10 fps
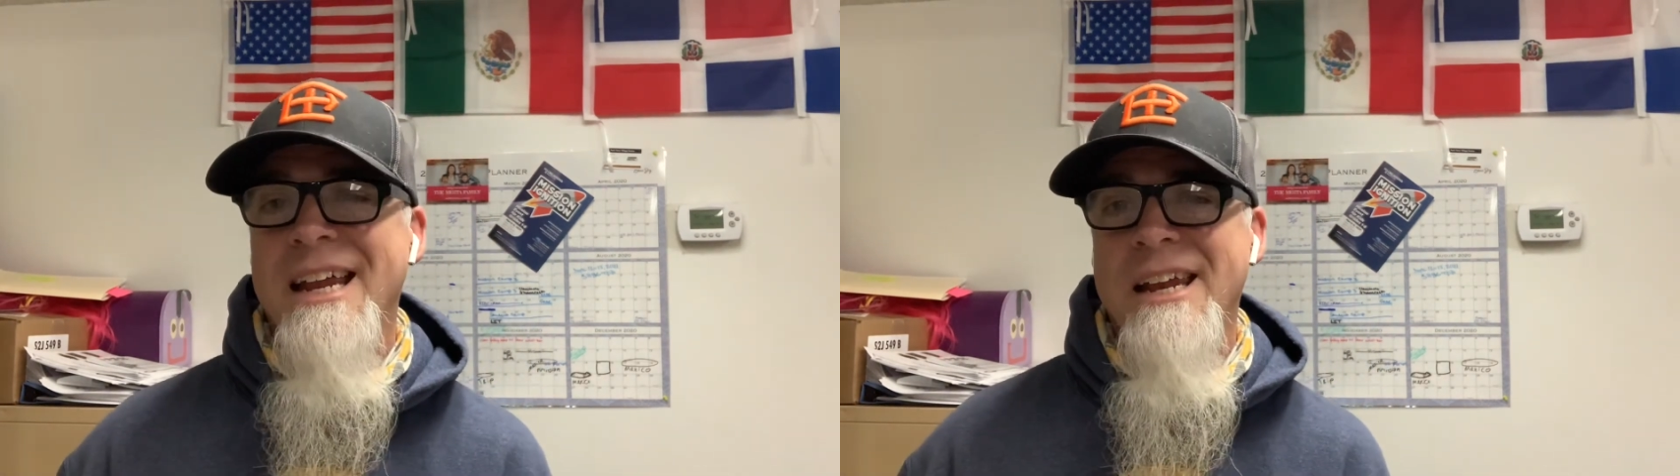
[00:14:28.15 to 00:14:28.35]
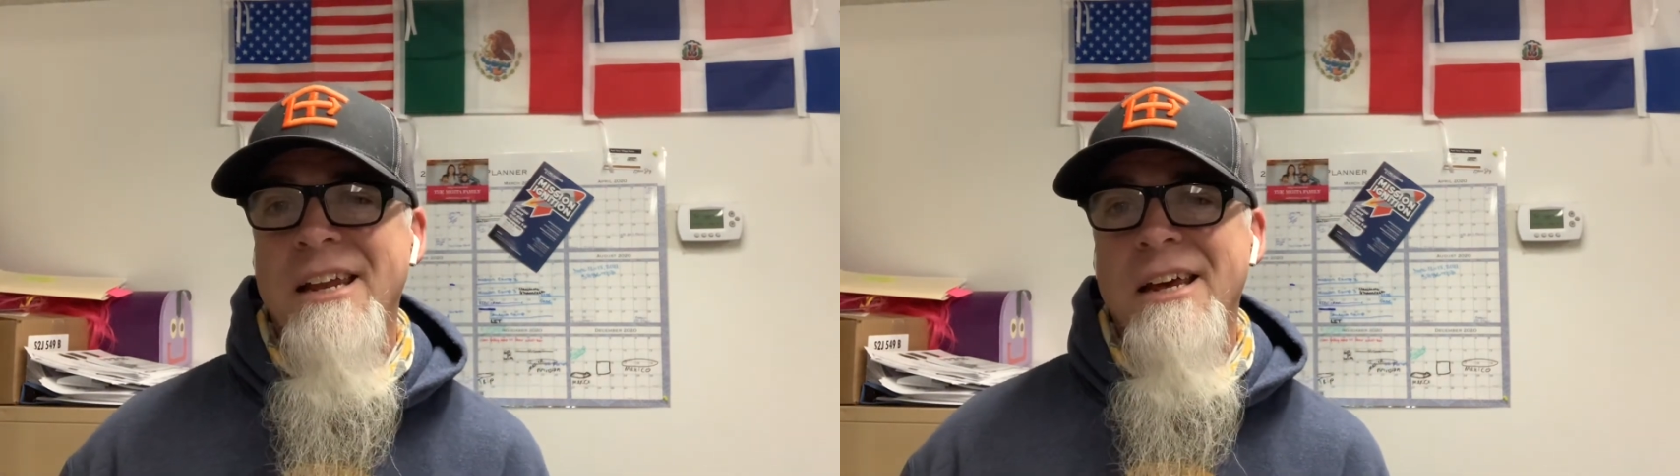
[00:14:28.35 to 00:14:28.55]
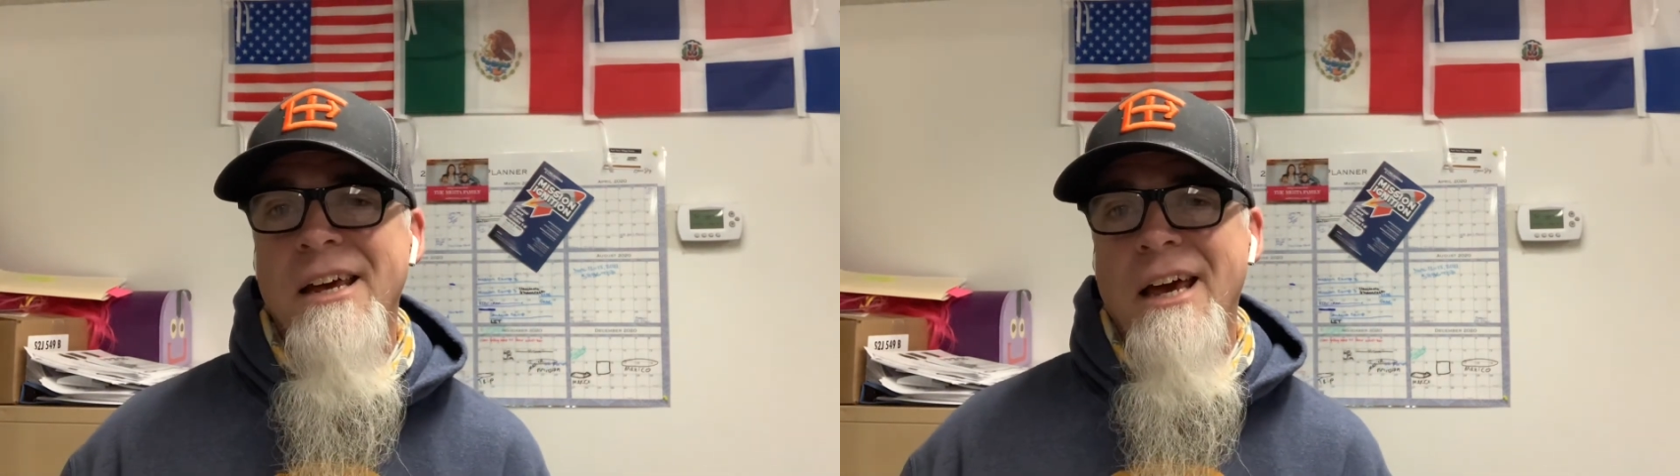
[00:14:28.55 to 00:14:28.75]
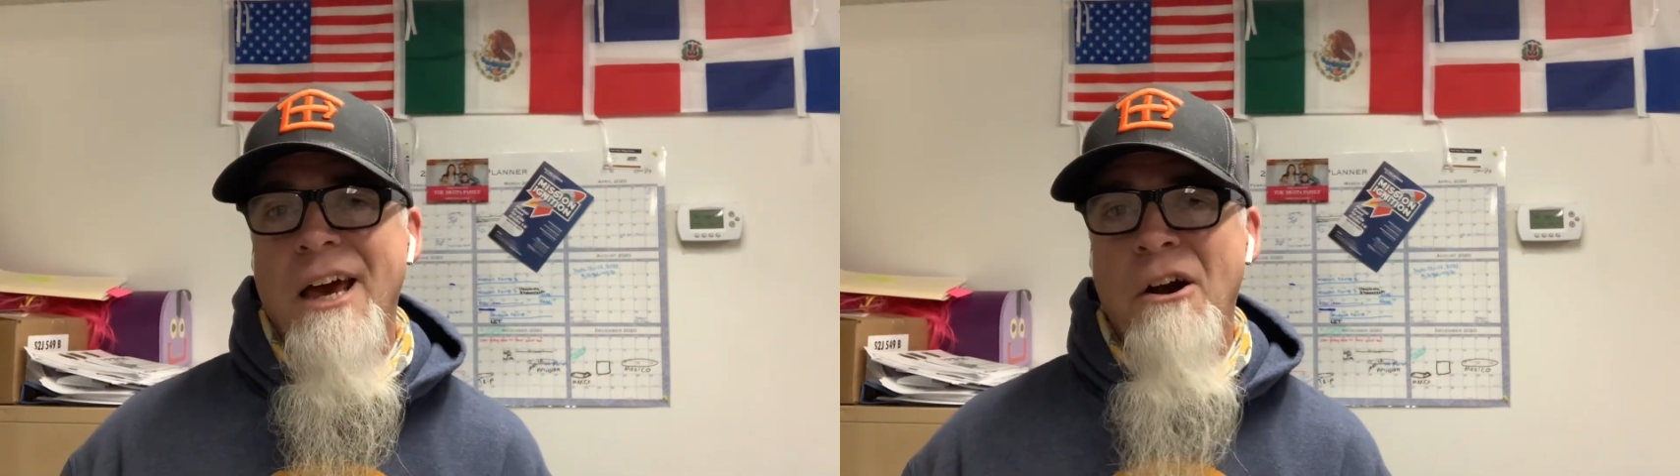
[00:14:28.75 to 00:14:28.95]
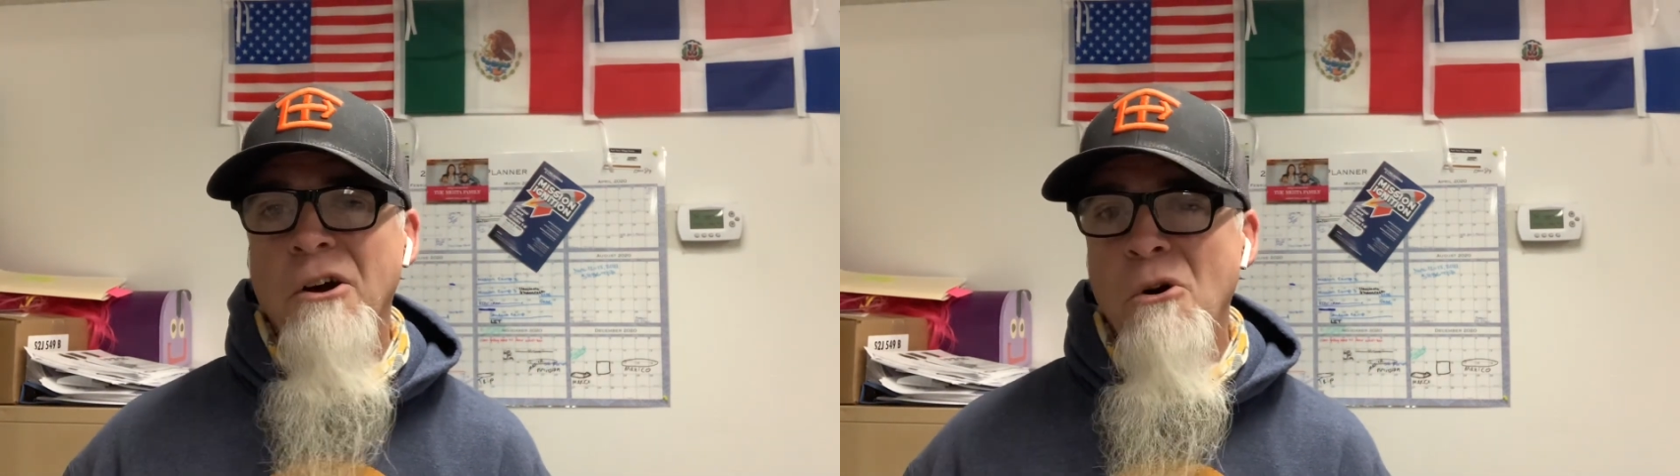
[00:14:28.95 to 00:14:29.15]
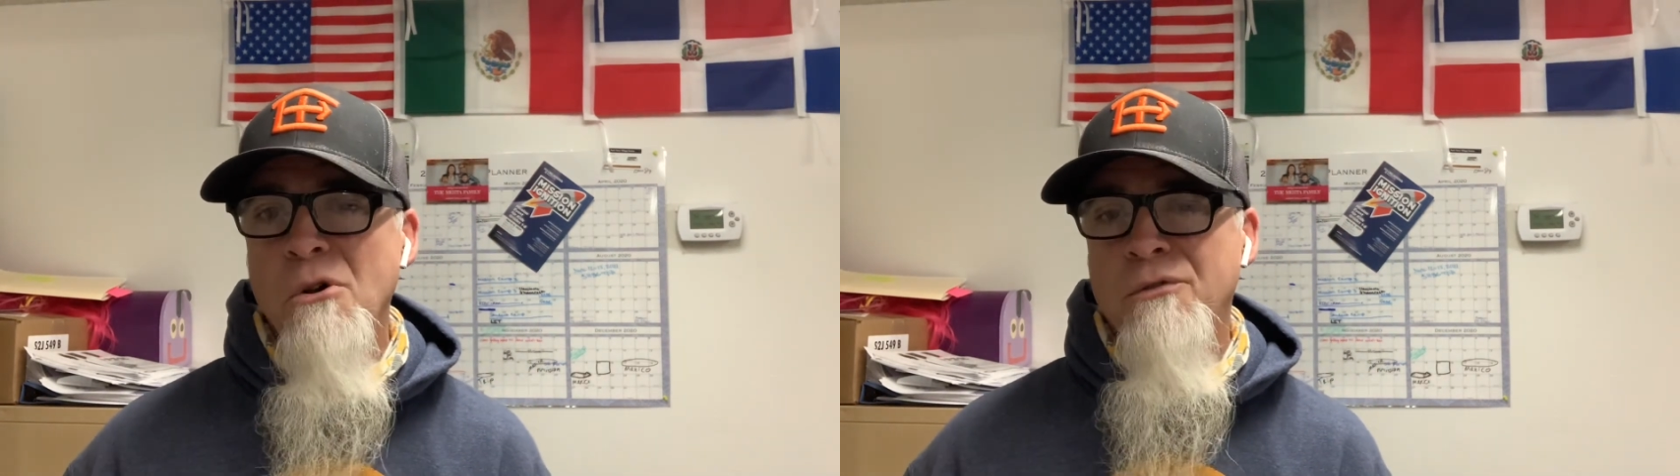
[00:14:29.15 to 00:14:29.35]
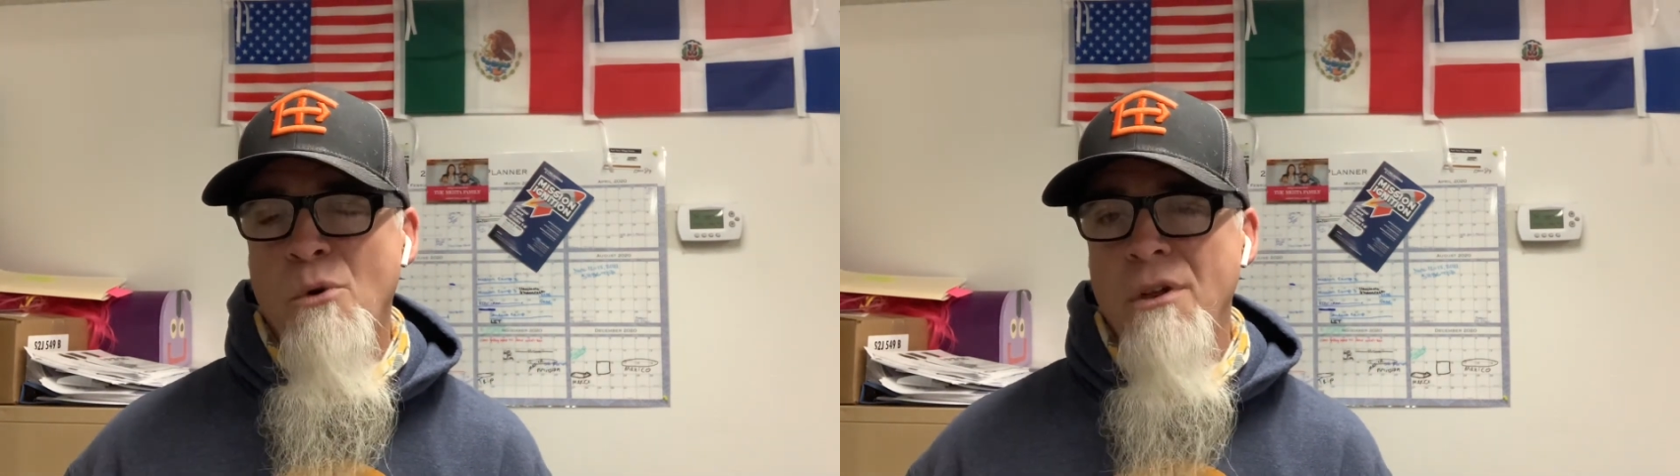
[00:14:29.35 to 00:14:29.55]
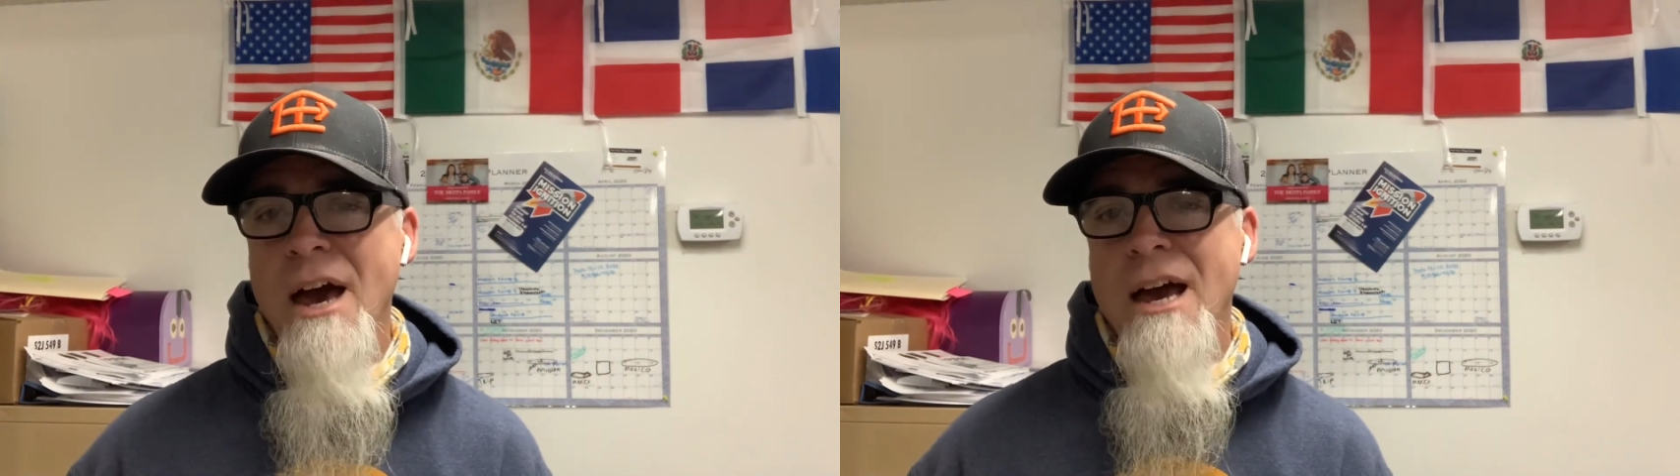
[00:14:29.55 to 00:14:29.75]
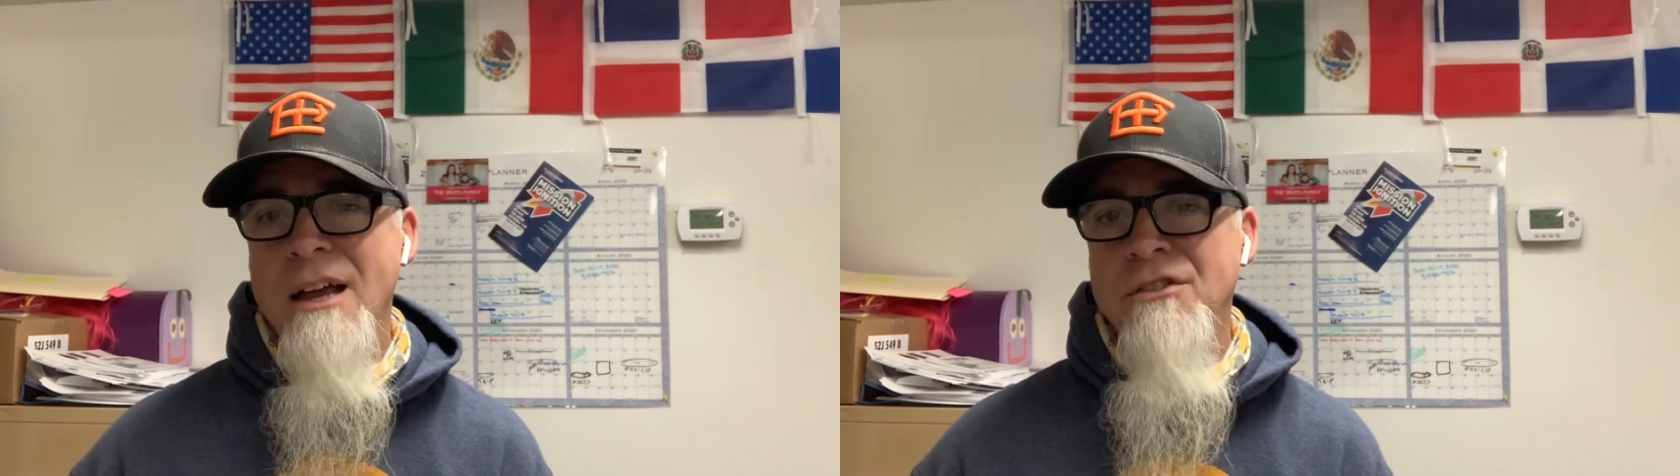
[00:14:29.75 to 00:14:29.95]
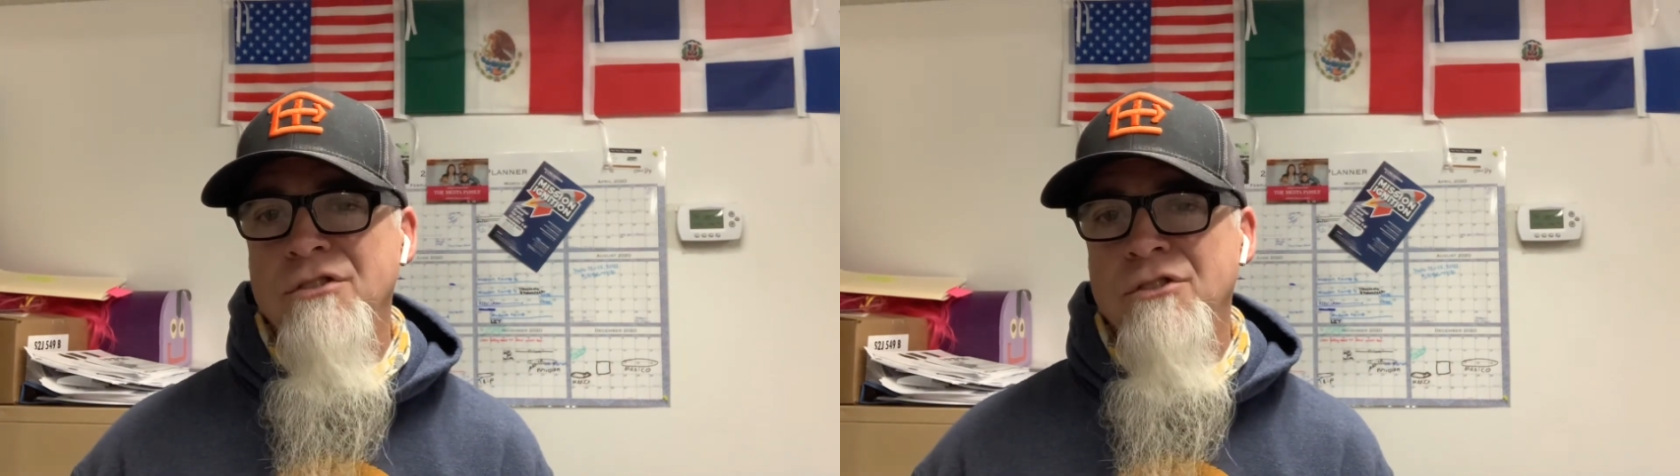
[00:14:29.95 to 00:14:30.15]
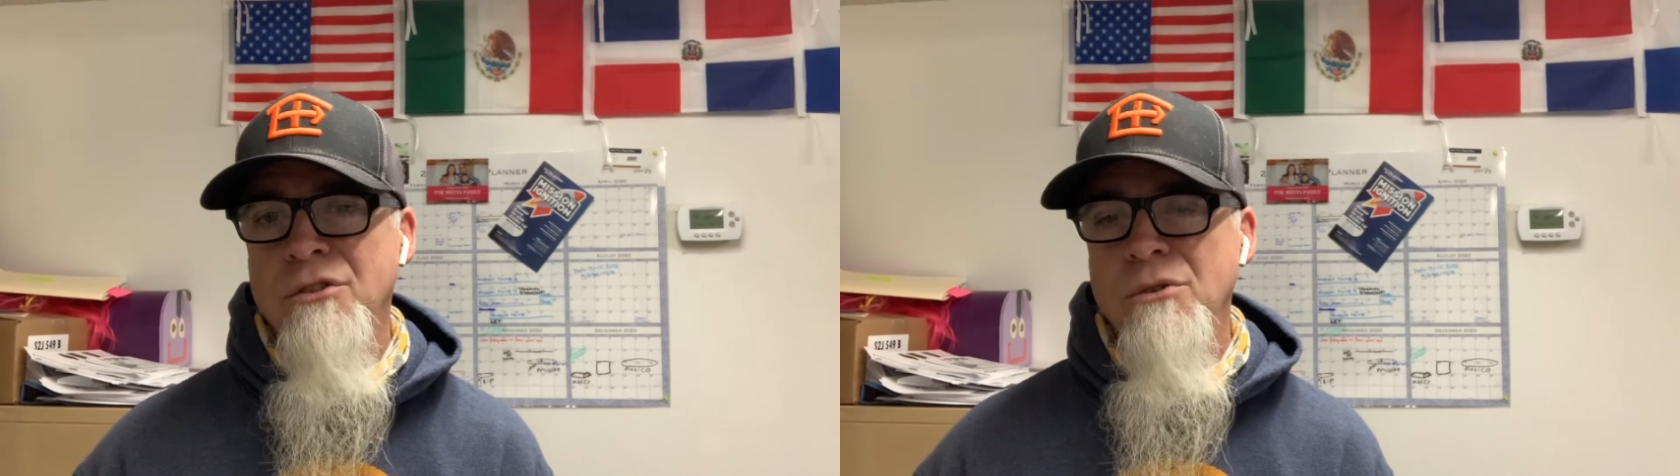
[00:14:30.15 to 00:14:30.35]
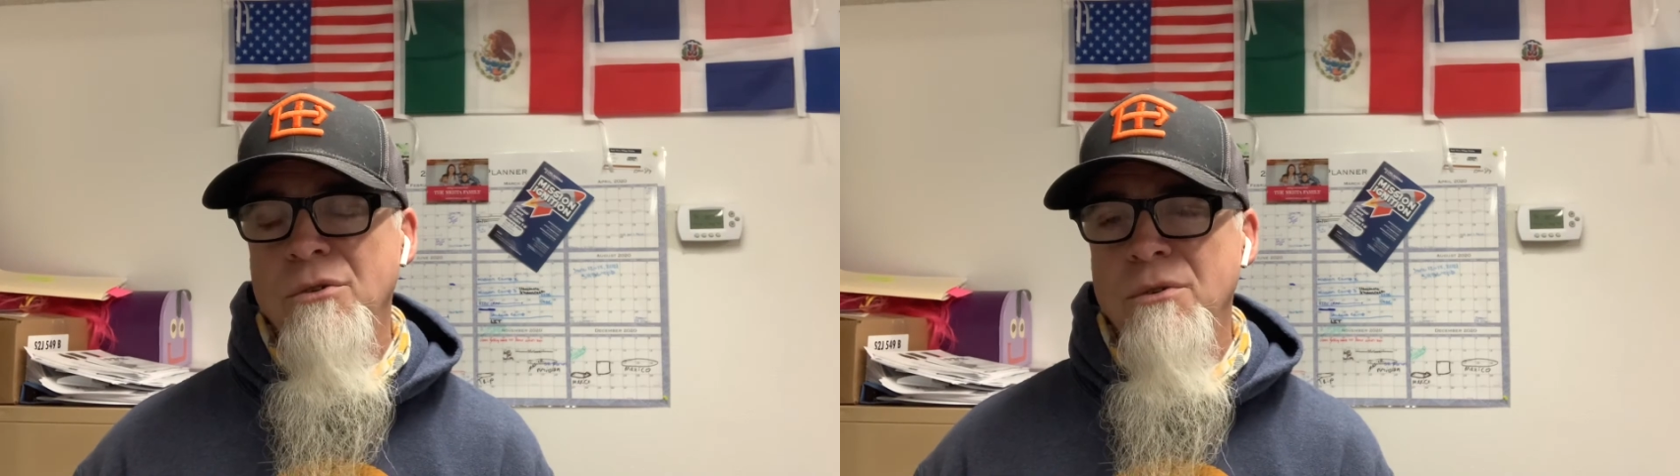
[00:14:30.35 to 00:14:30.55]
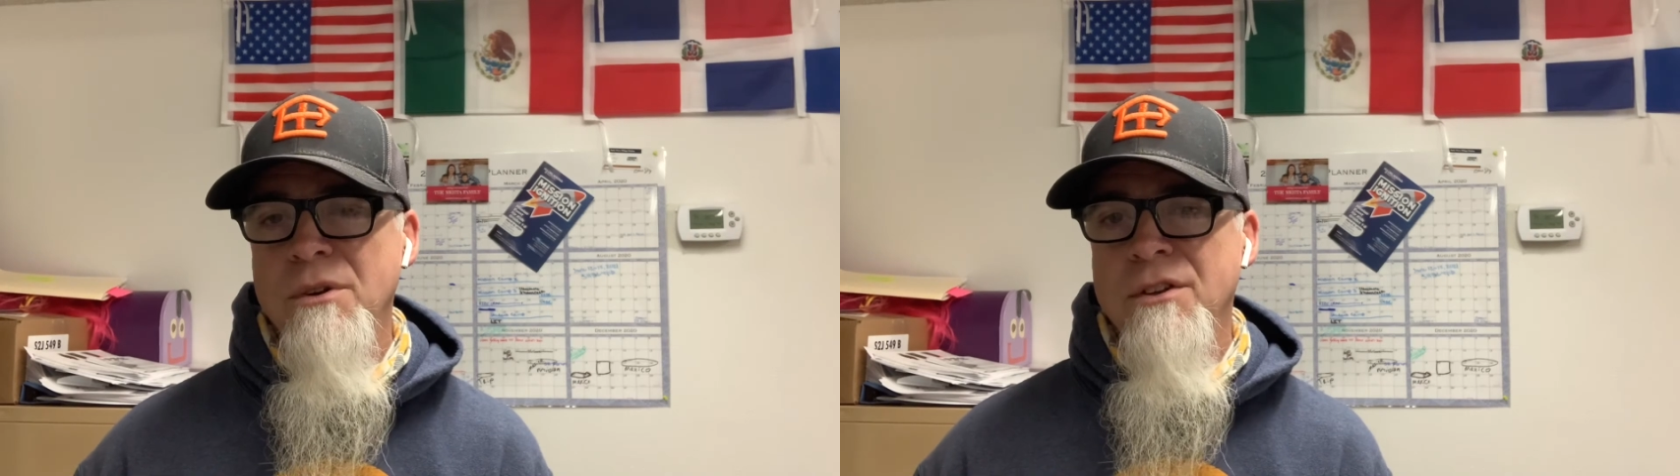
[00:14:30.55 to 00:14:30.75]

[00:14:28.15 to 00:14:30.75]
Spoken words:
And our goal for that is to